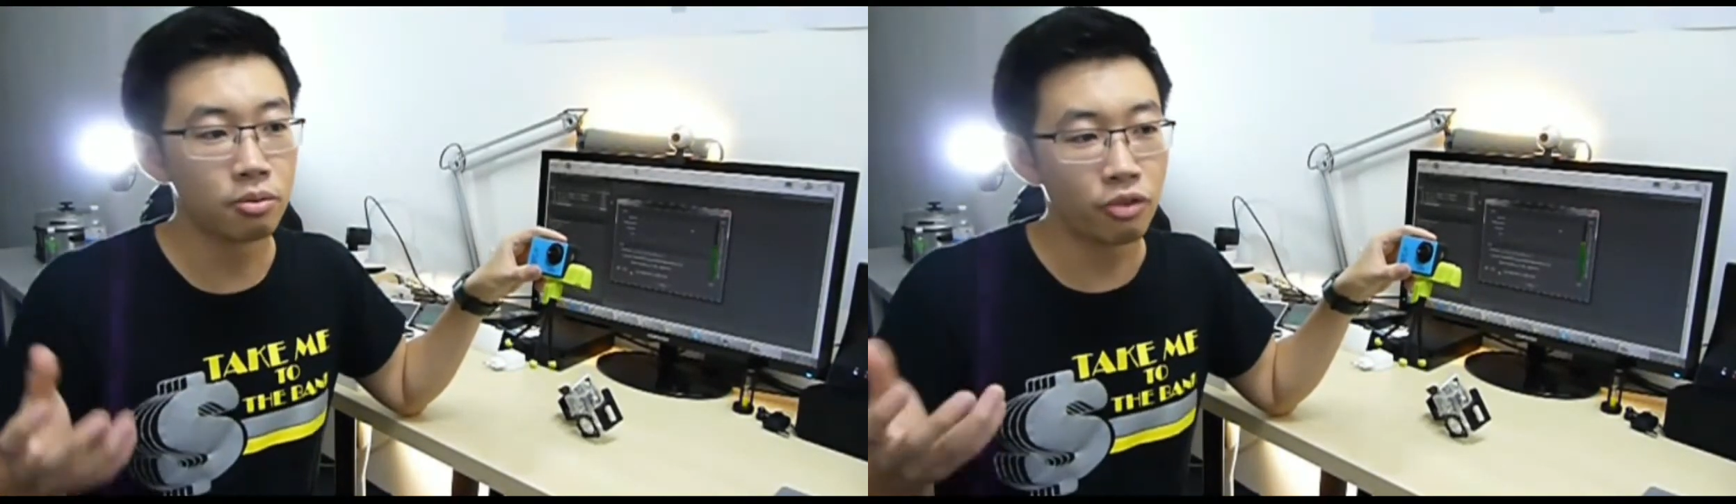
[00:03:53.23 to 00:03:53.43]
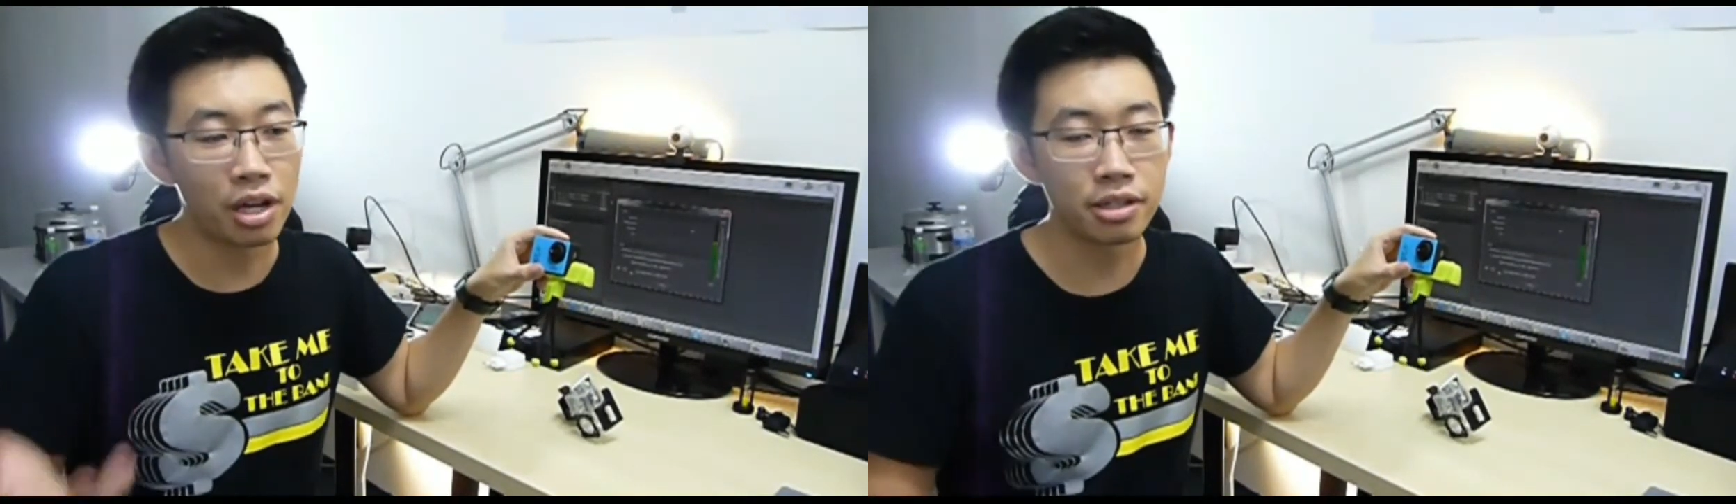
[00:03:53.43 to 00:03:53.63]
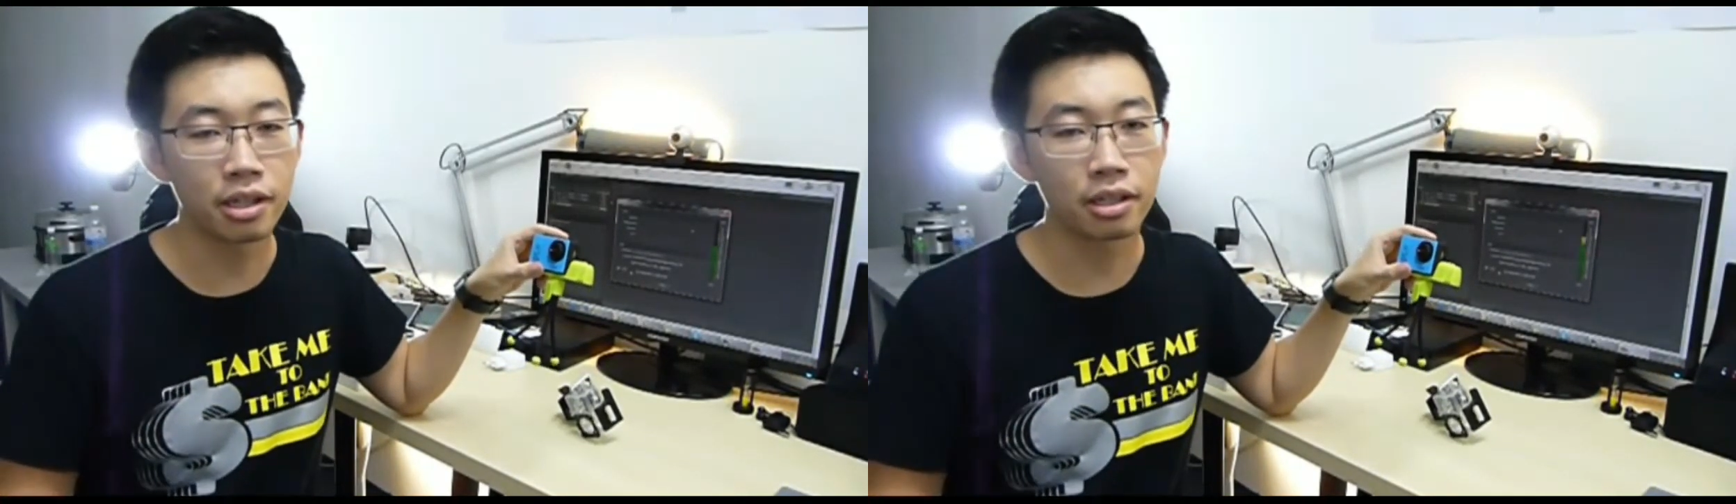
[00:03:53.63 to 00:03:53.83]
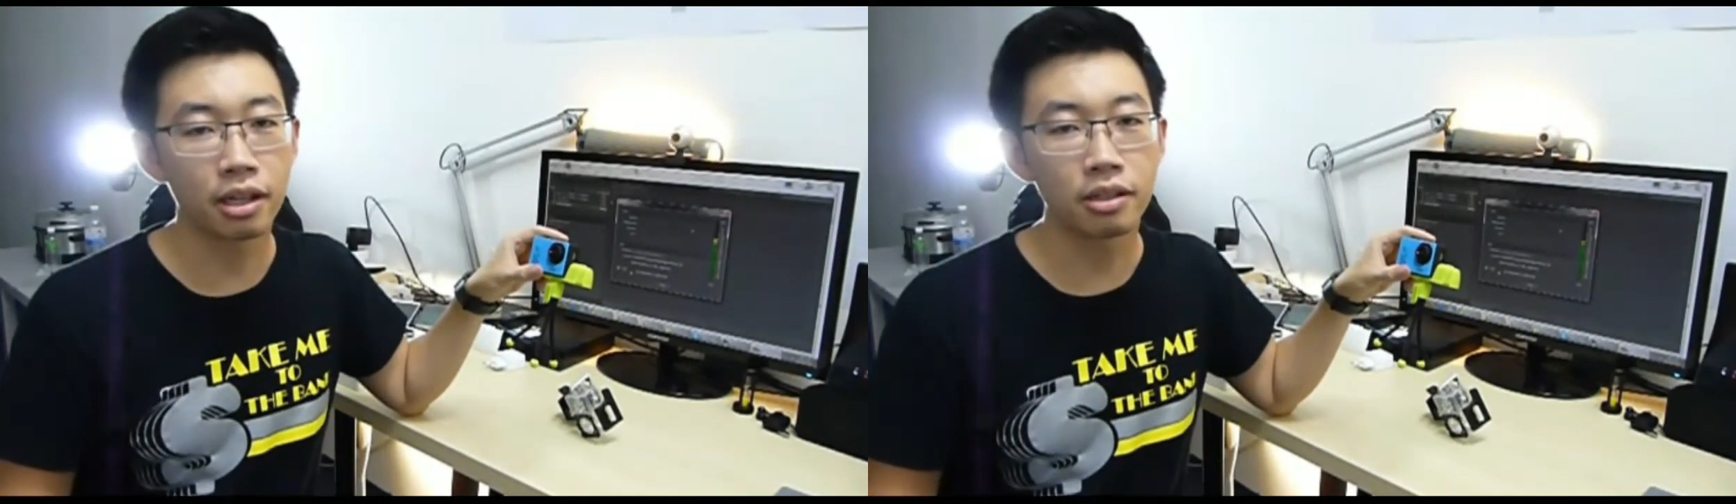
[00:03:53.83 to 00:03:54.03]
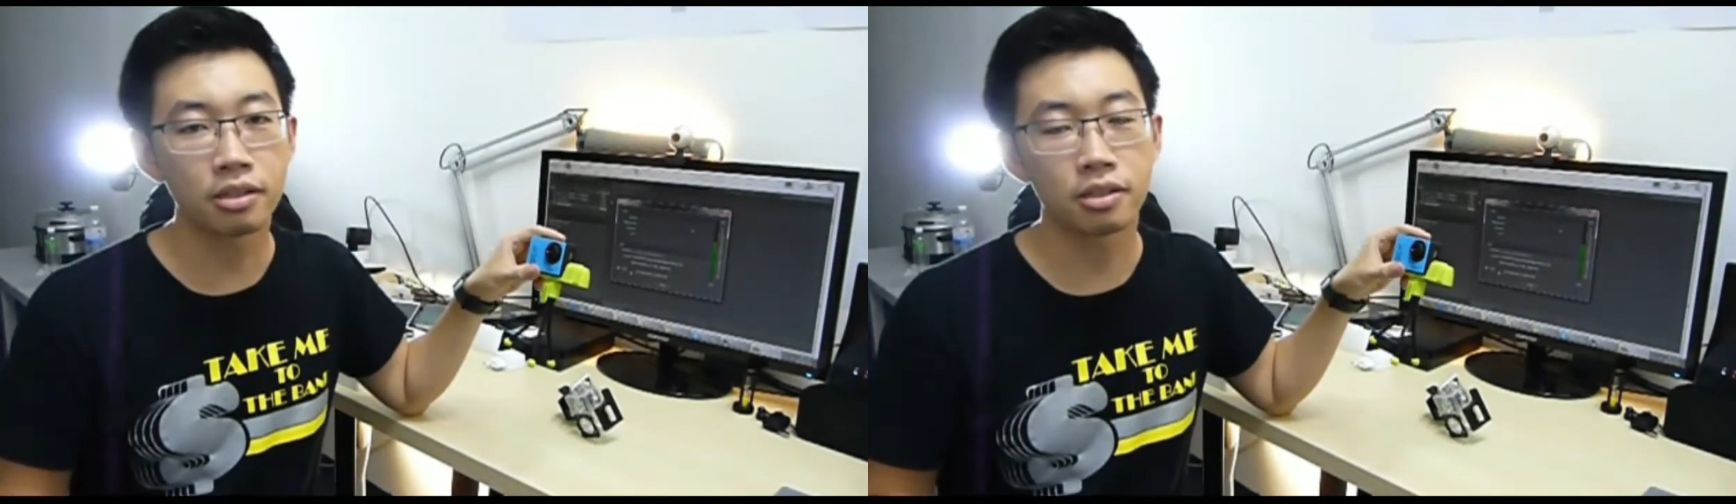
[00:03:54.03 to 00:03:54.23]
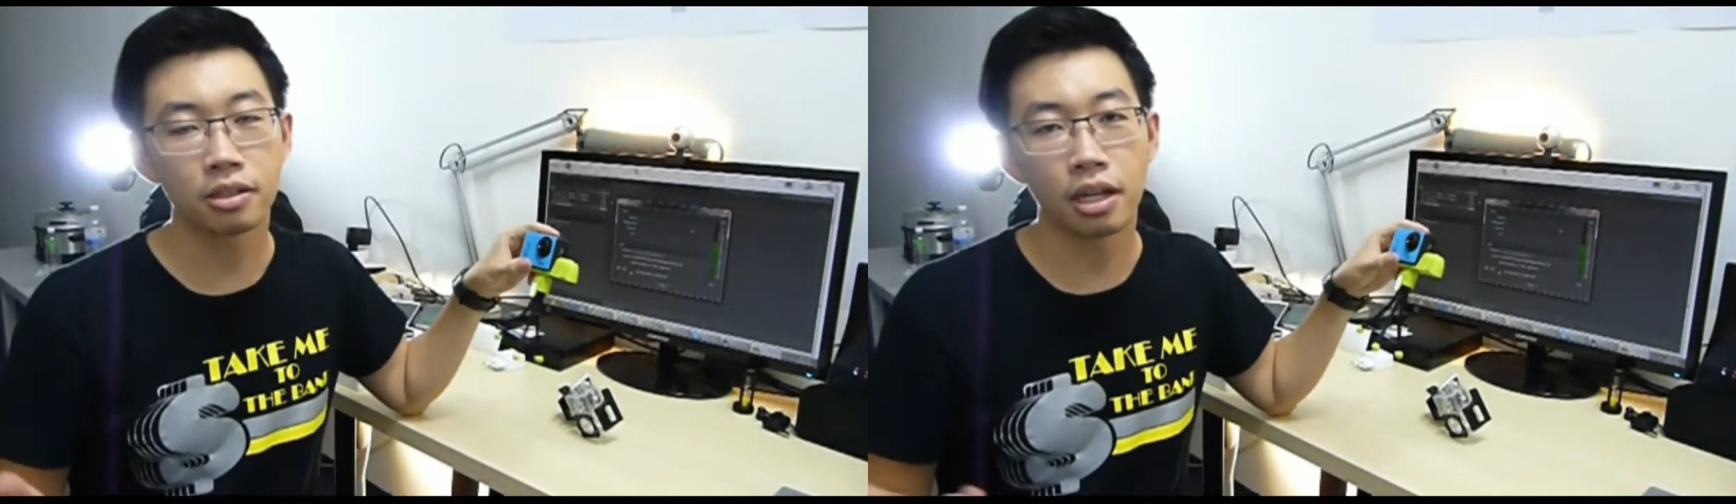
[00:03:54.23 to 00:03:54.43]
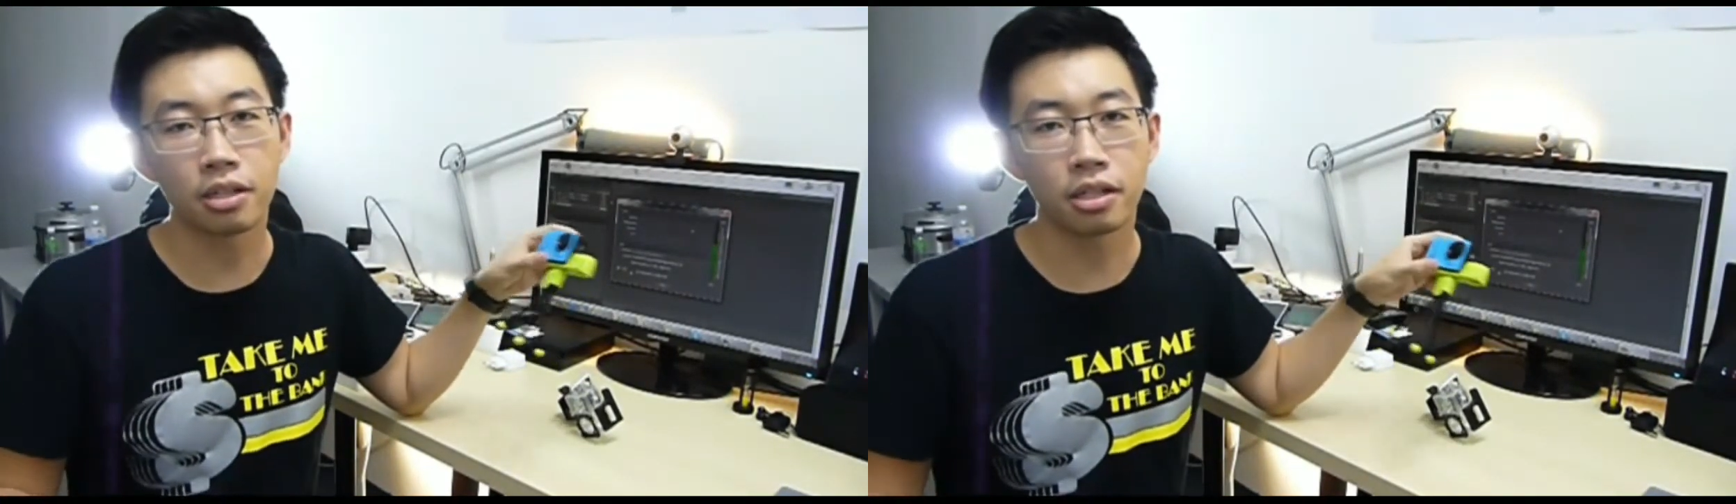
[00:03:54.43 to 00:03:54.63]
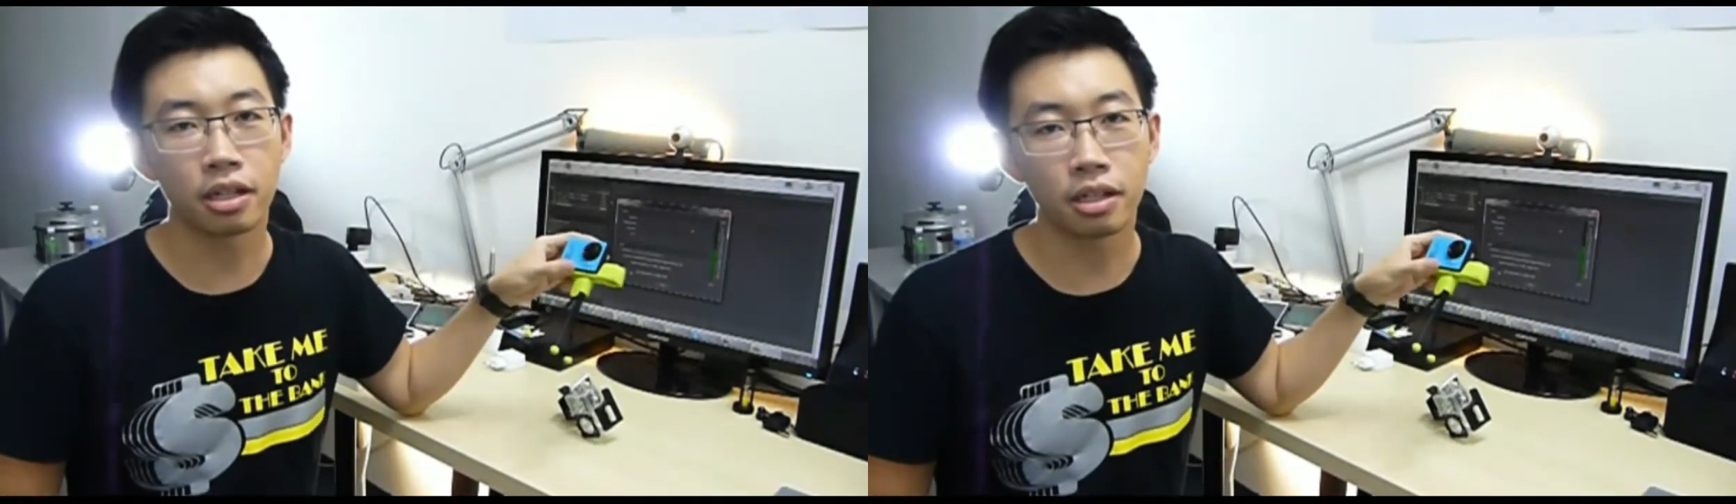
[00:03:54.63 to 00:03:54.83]
5 seconds,
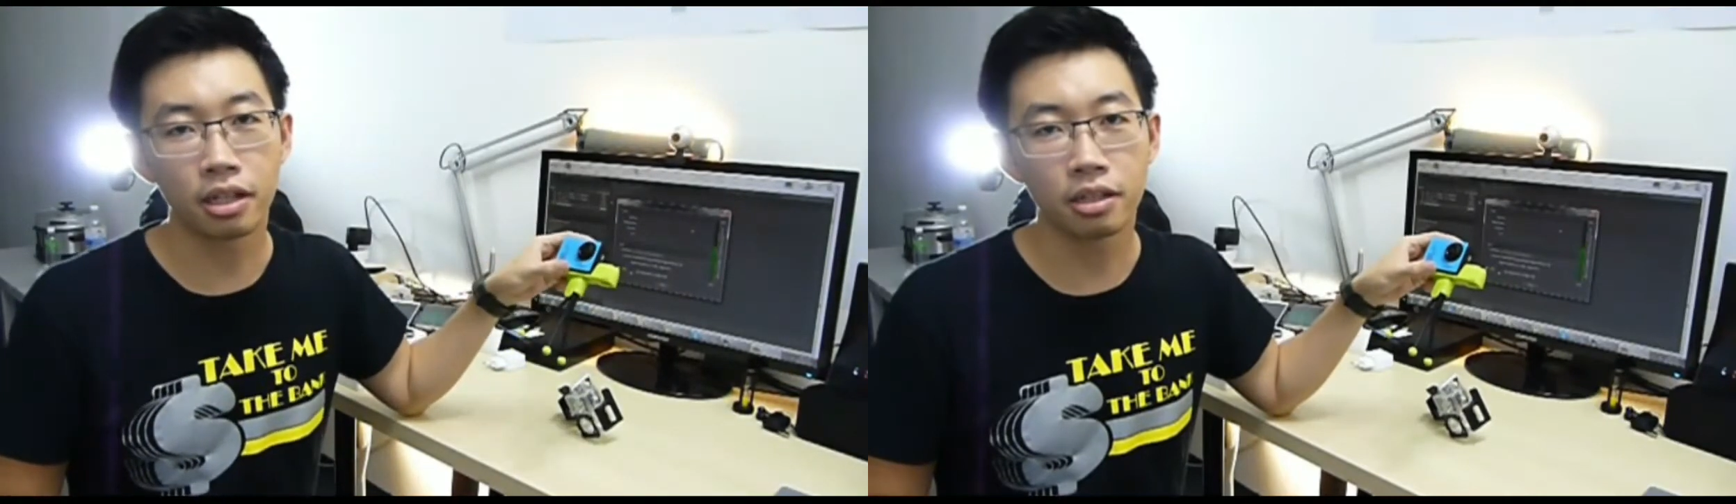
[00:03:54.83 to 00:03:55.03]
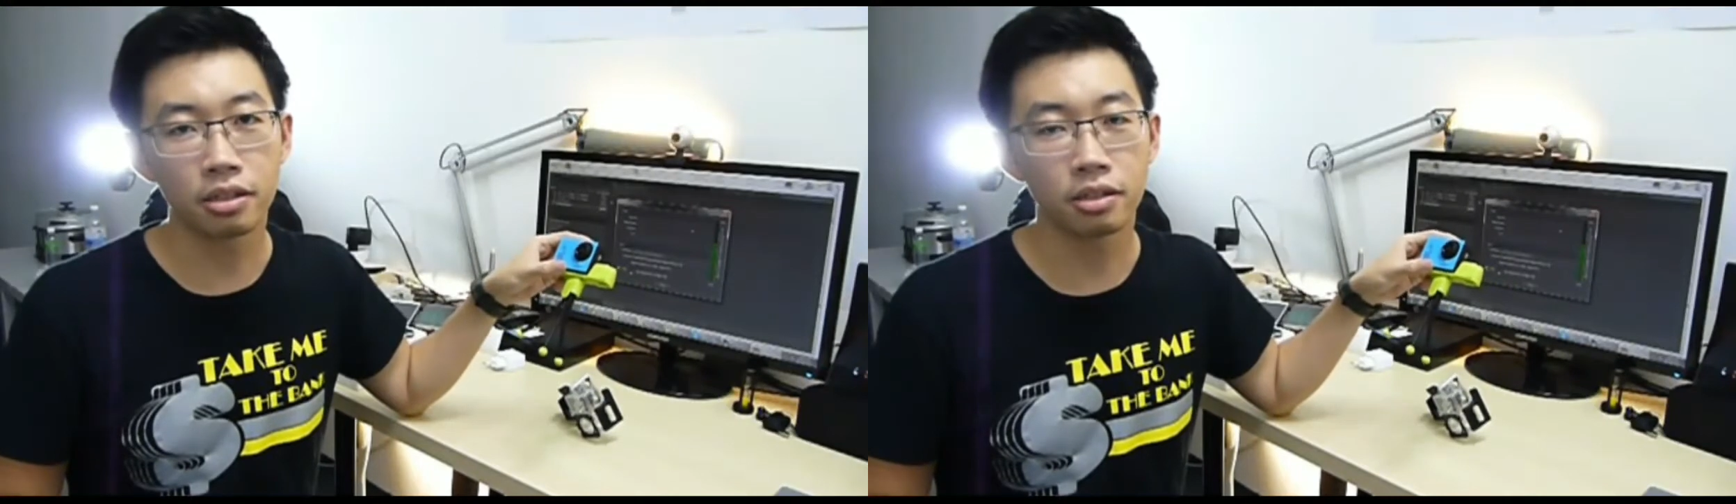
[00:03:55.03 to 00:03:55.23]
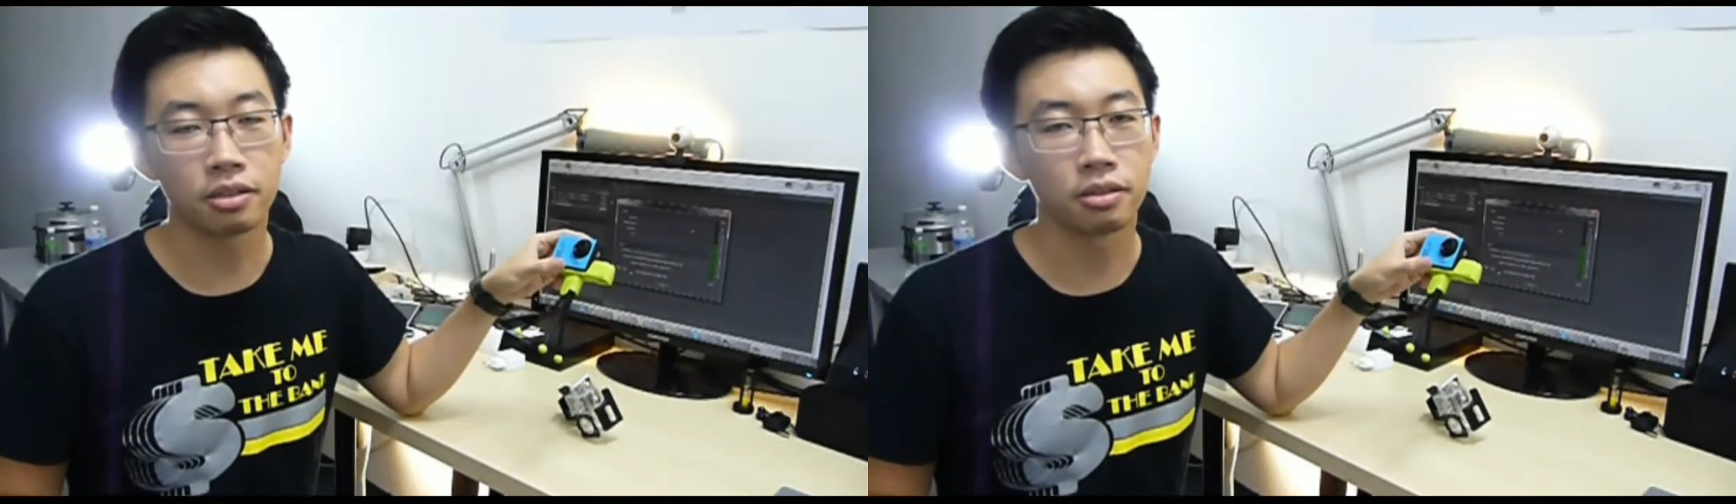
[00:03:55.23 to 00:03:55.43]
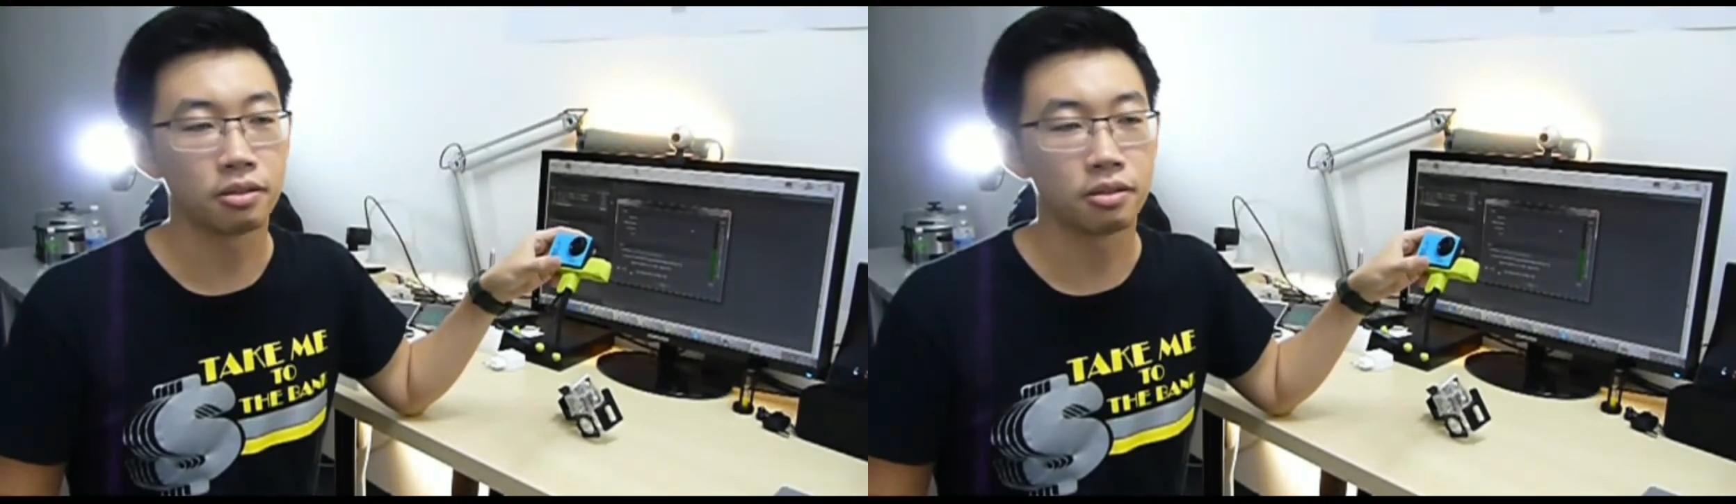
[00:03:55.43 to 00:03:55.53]
10 seconds,